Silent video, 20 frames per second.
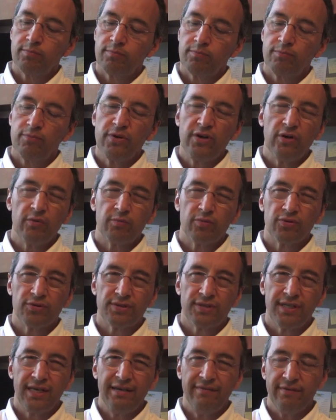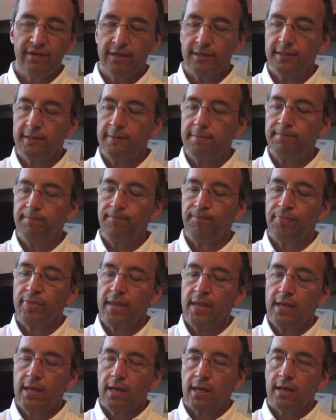we don't perceive it.
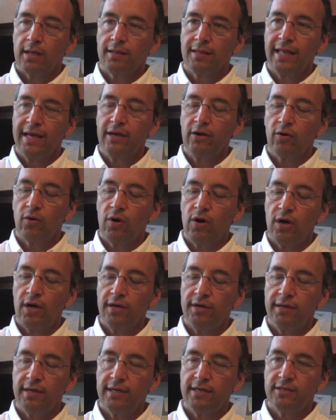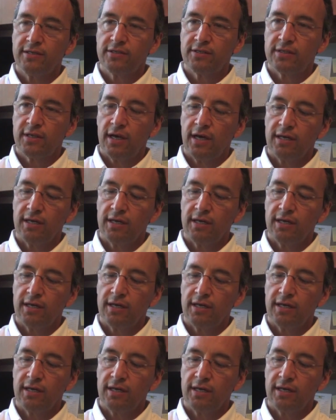Later on, as